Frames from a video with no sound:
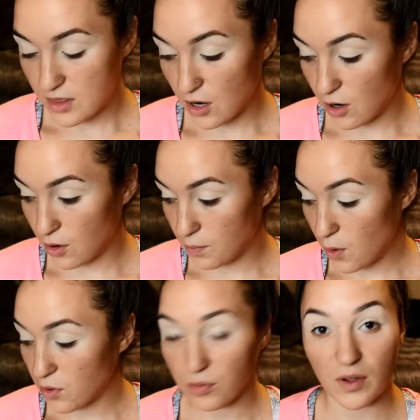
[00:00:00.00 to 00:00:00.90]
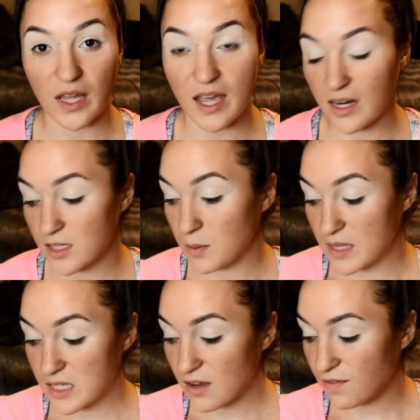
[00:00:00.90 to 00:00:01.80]
They're both really
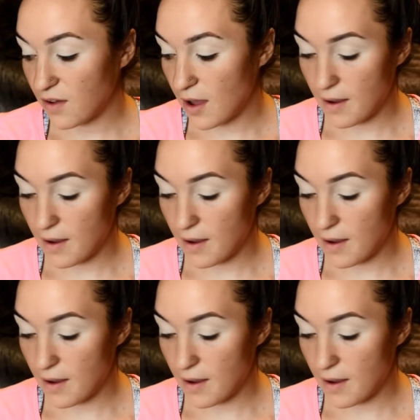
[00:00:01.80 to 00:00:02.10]
inexpensive.